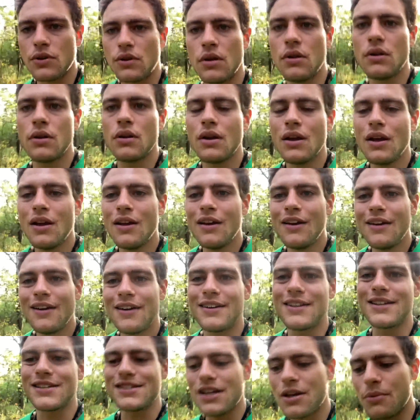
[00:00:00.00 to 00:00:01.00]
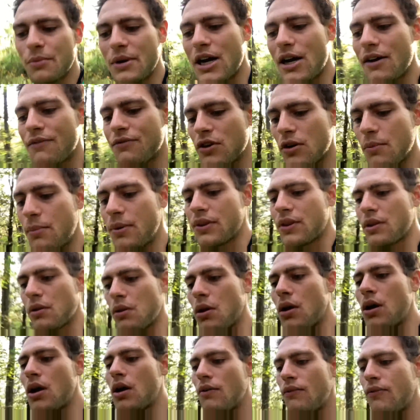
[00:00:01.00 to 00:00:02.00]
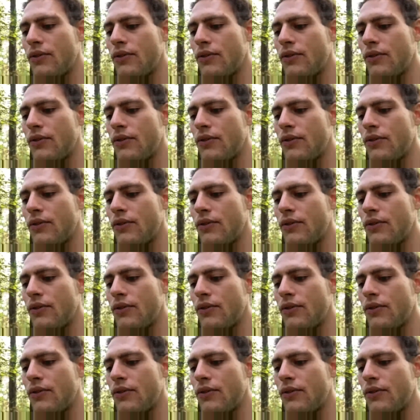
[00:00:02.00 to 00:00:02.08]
the, or it doesn't come after but the love